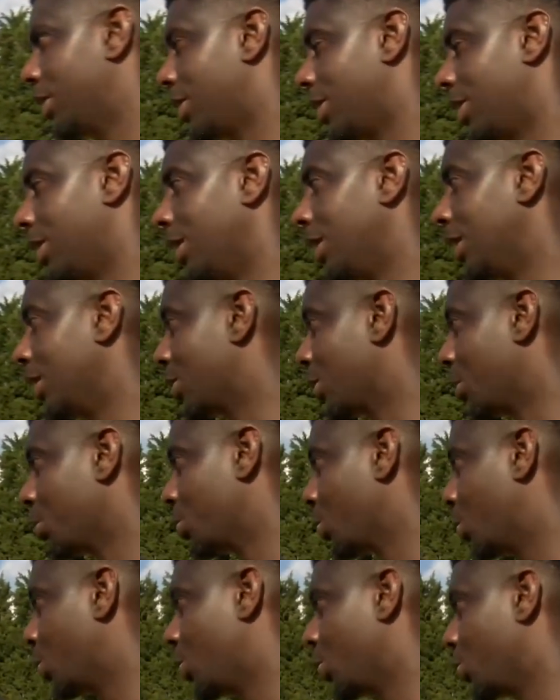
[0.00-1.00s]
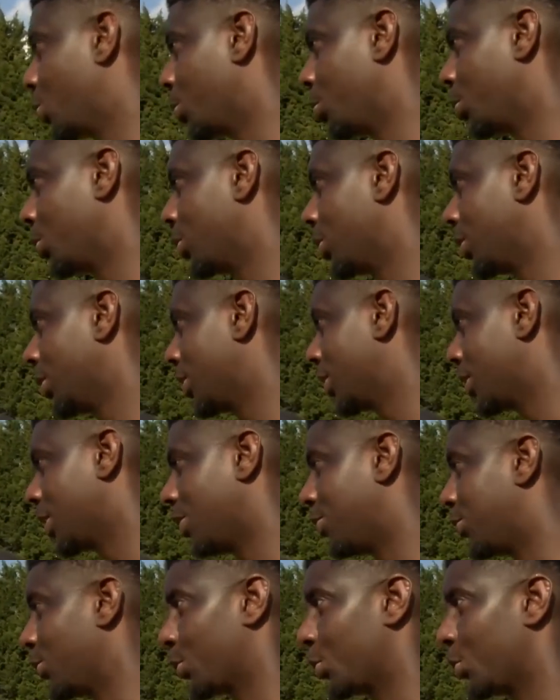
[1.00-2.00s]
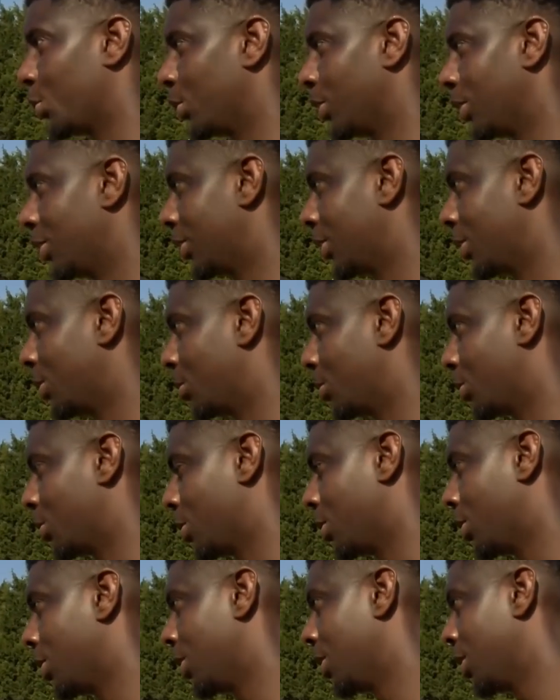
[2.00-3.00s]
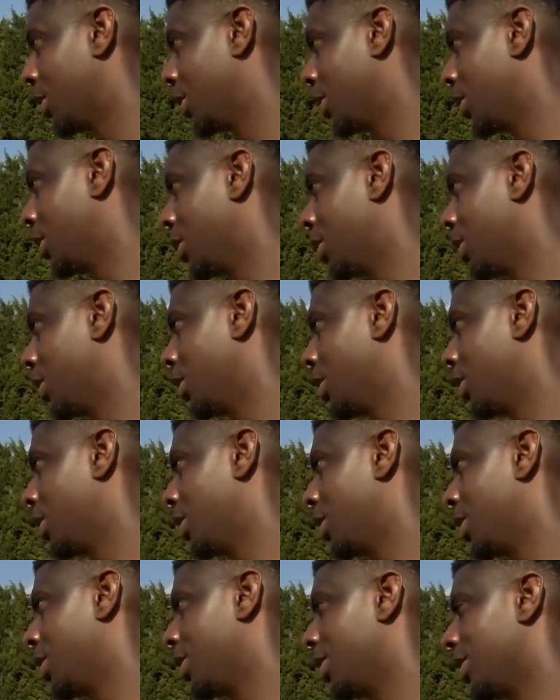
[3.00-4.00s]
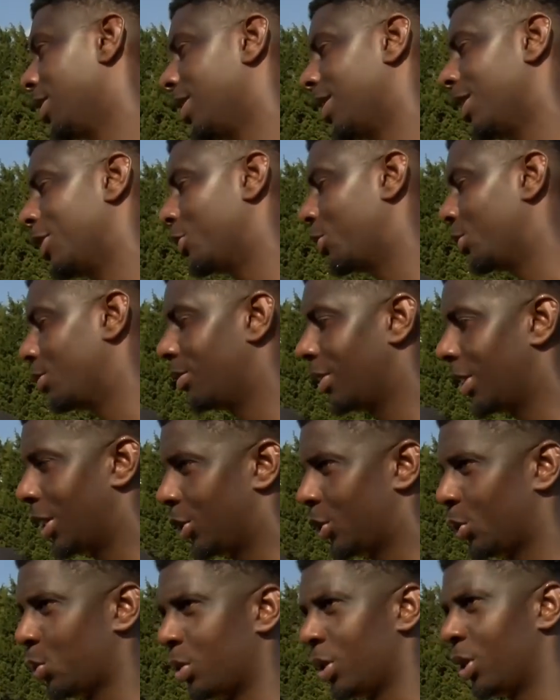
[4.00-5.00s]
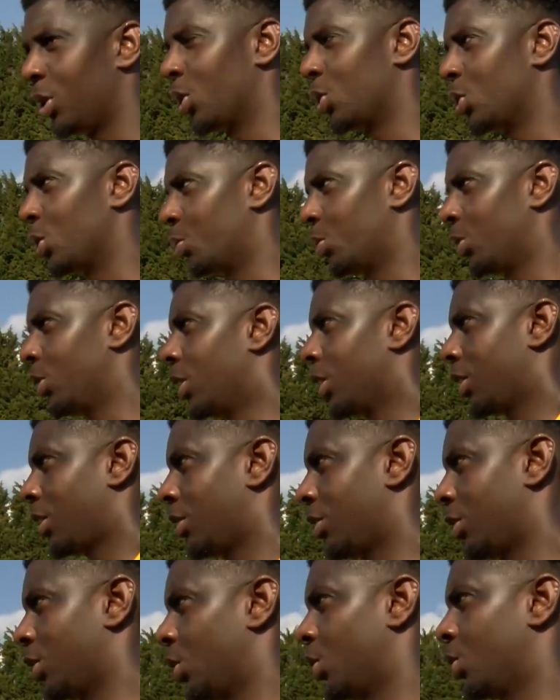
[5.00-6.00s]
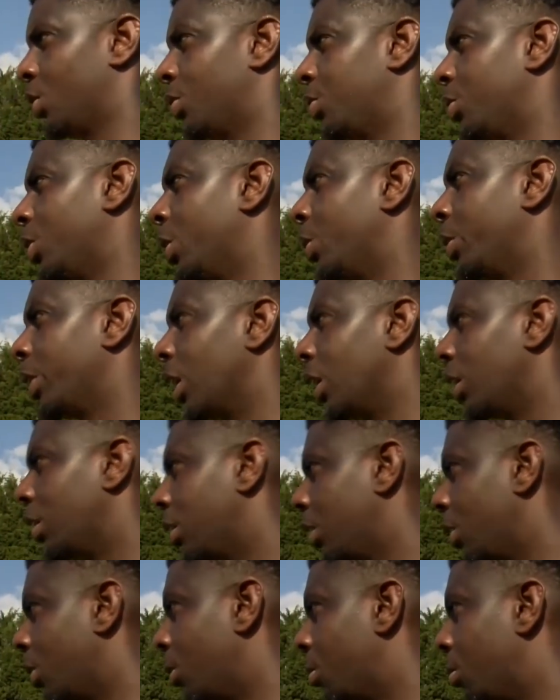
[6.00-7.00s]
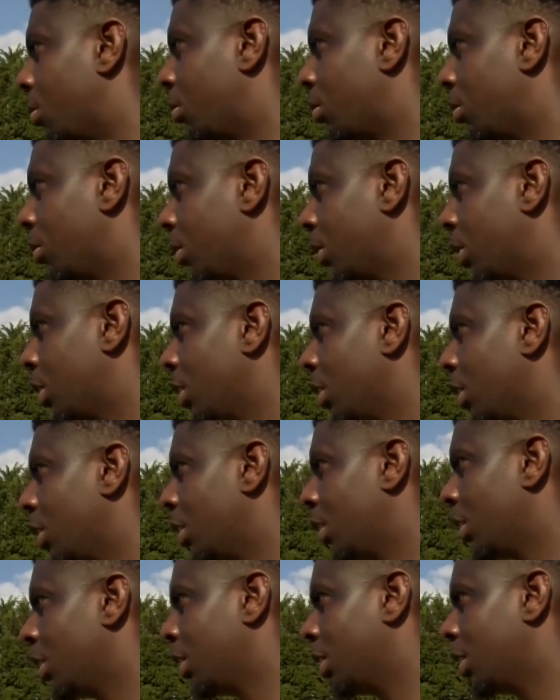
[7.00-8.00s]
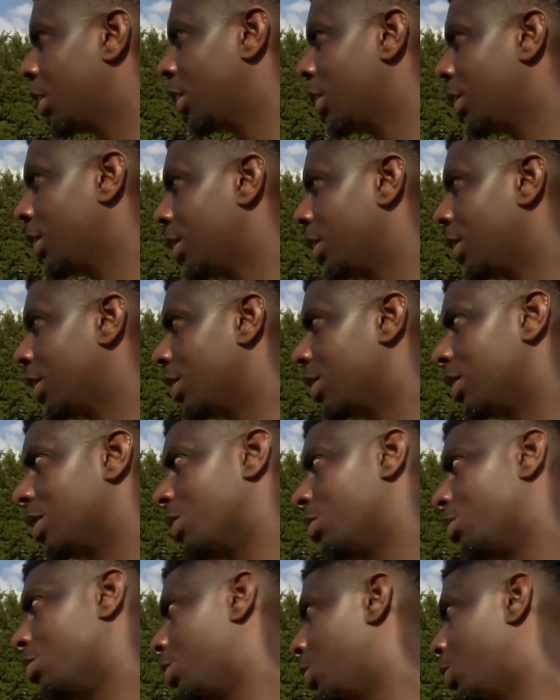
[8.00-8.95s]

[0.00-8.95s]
I needed some sort of contribution because I haven't scored this year. So yeah, it's just one of those ones. We've got to dust ourselves off. We go again. Listen,